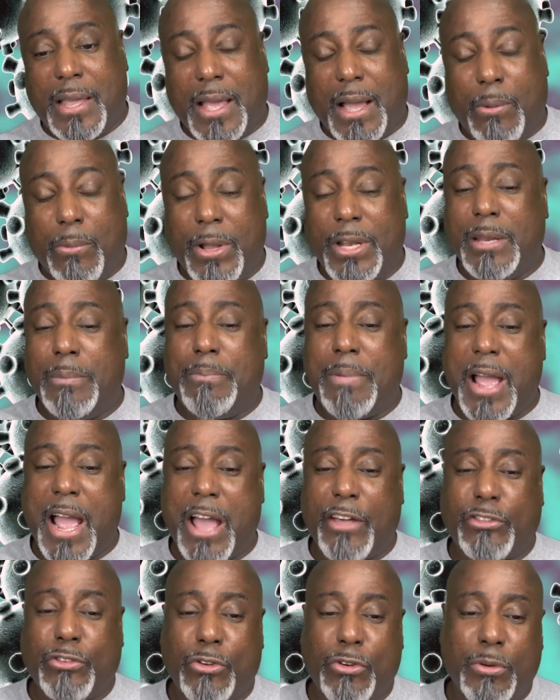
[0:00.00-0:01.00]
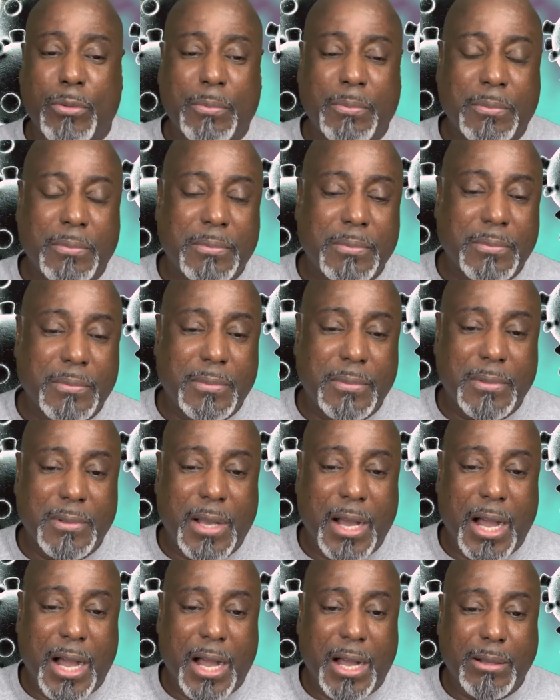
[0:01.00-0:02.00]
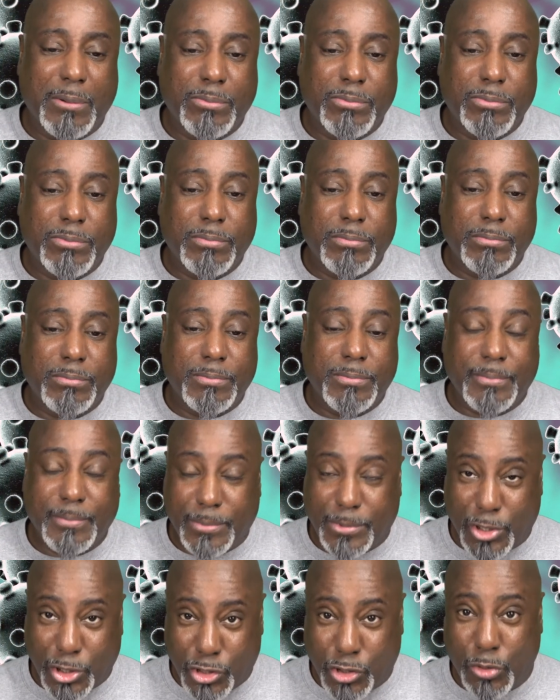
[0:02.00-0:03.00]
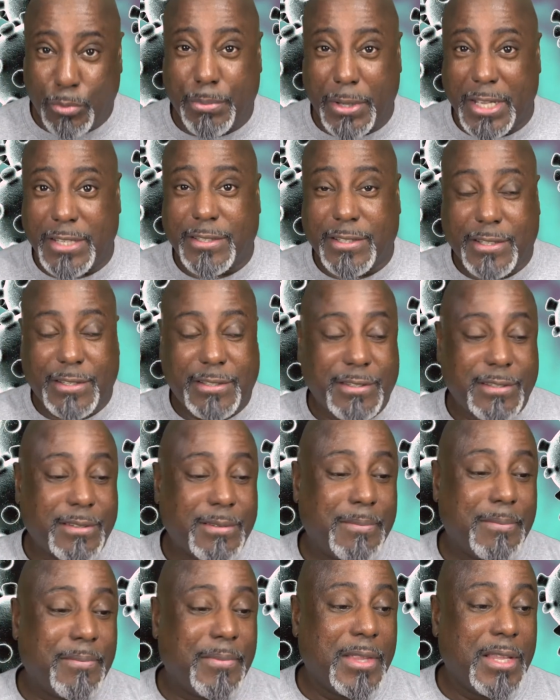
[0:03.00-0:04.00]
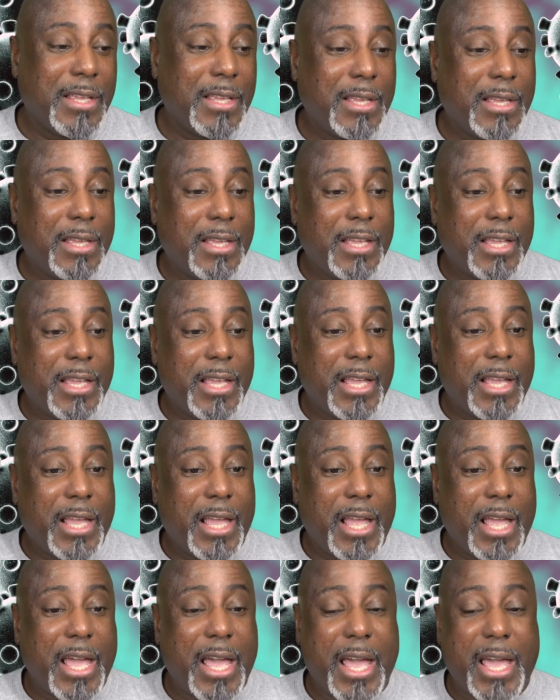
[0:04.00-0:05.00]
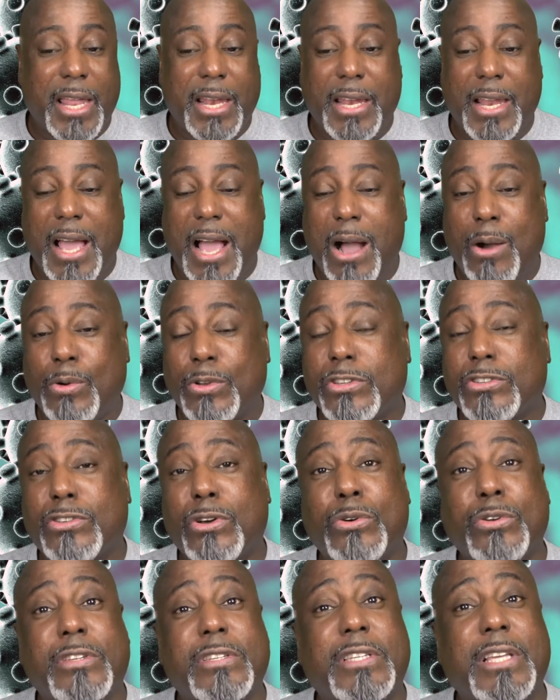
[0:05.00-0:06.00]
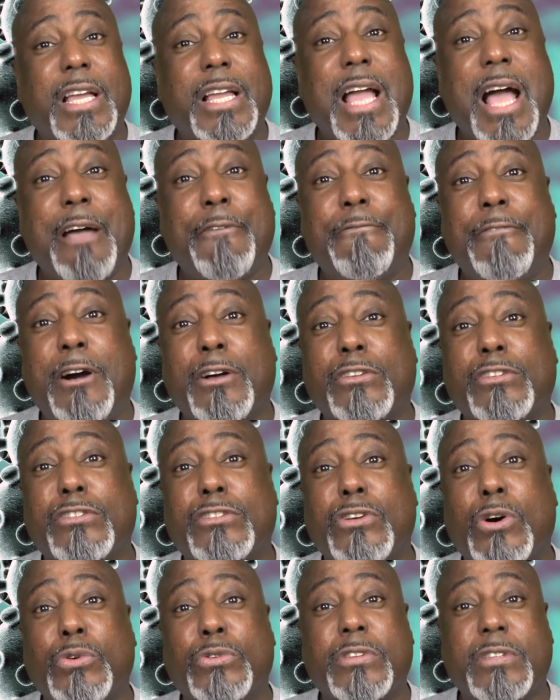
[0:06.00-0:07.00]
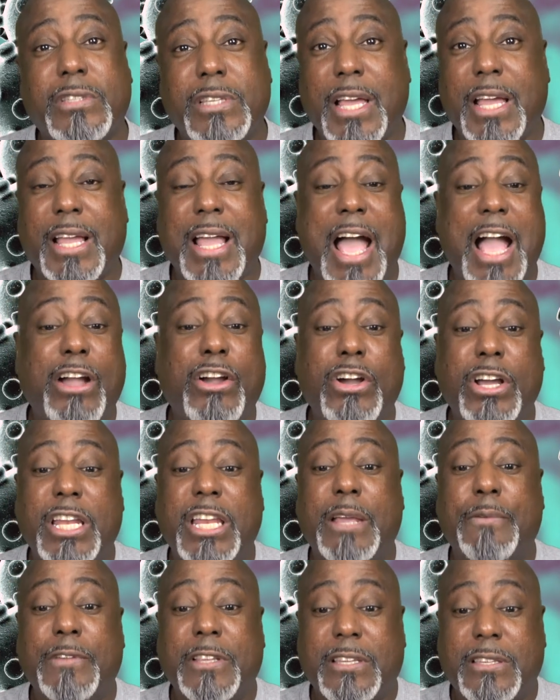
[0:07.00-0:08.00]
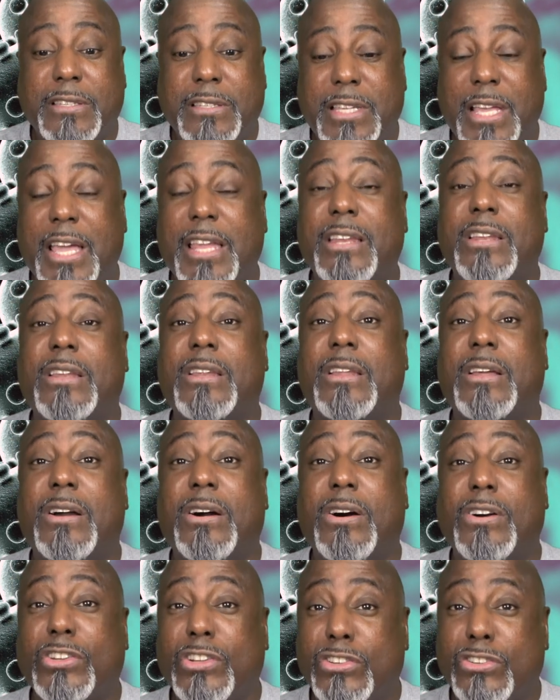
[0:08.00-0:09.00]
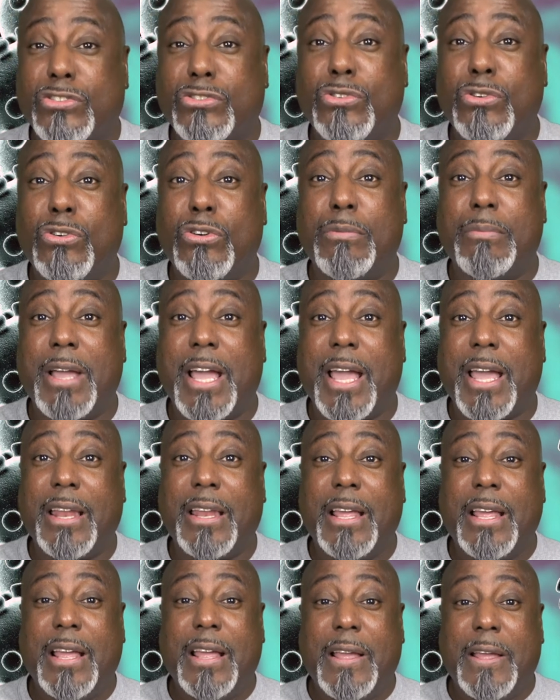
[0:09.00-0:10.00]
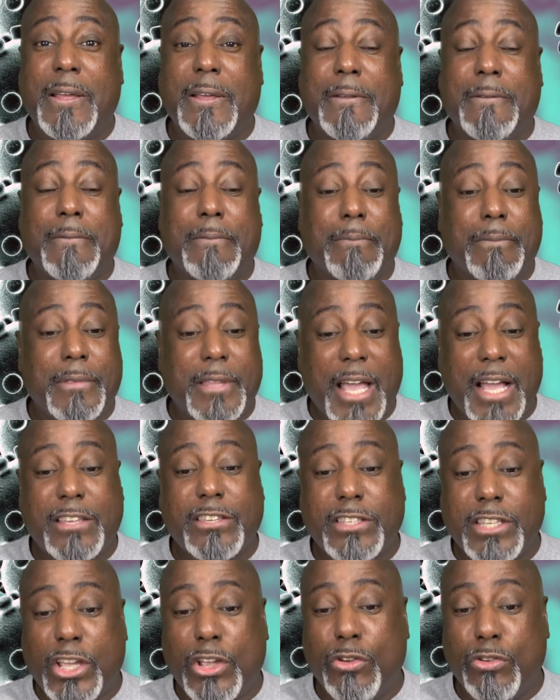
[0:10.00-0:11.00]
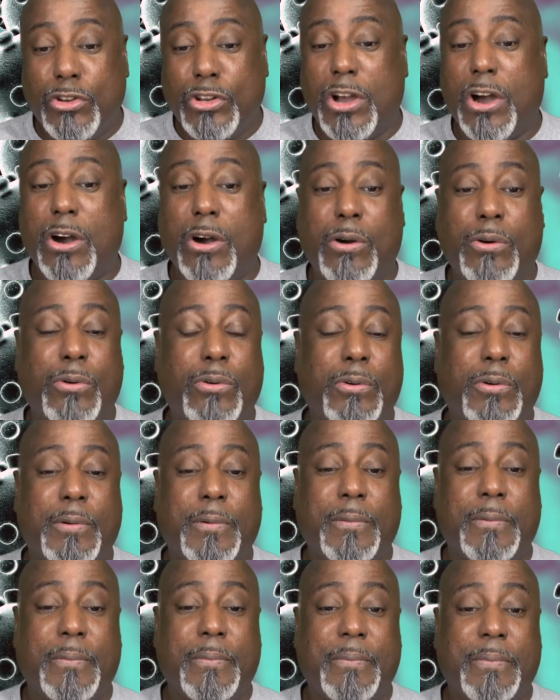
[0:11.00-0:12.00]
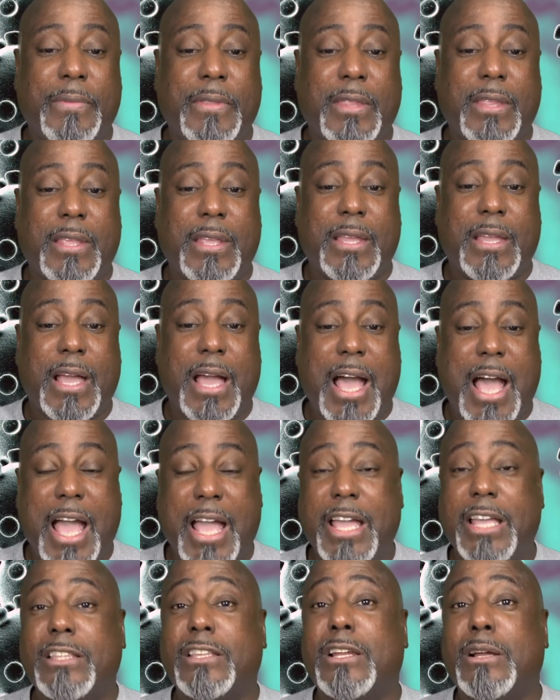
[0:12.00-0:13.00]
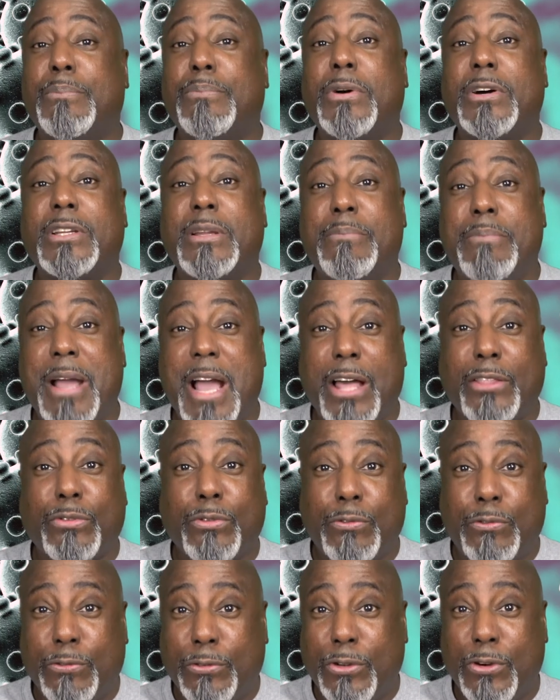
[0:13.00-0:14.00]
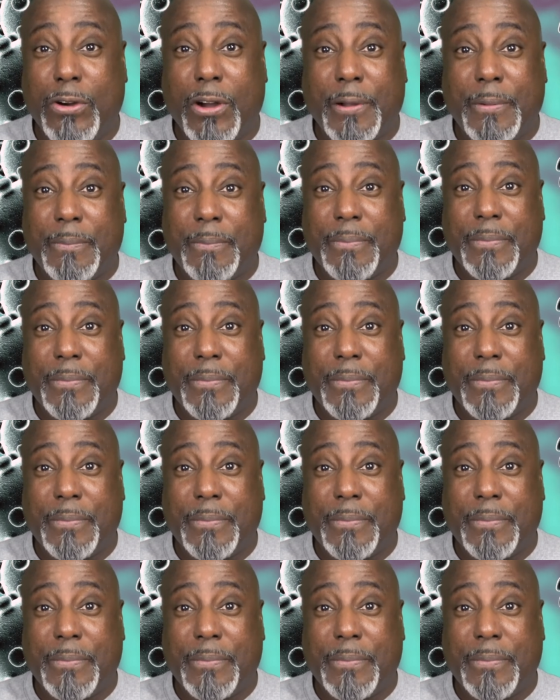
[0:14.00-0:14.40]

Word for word: I went in the bathroom uh, to do business, and I was so sick. I felt so sick. I couldn't even sit on the stool, man. Next thing you know, I ended up on the bathroom floor.